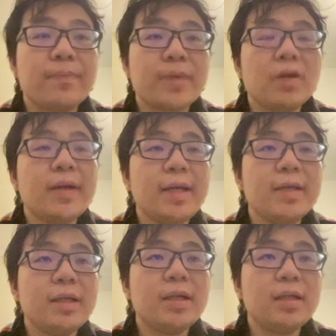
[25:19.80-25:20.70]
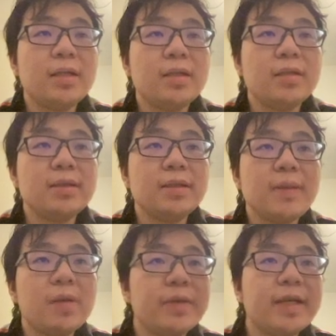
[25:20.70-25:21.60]
Okay, this
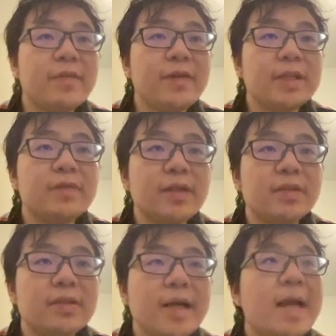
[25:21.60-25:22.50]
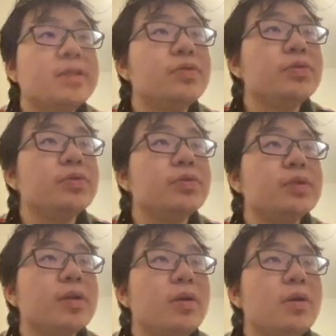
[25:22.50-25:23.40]
part we can fix first, as to do.
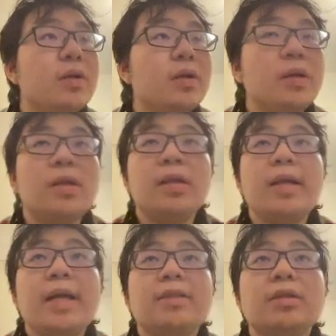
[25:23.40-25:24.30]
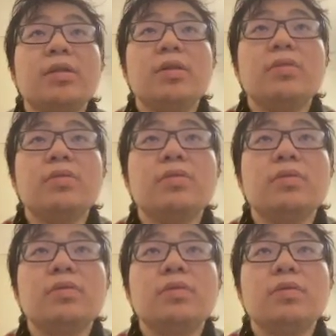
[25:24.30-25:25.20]
So let's go
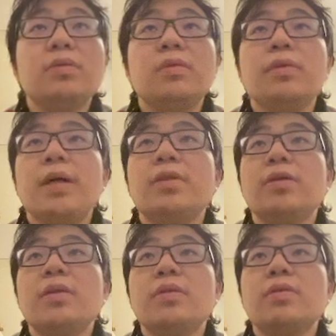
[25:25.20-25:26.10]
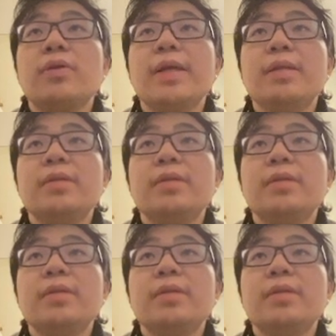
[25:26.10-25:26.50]
to, I don't know how to create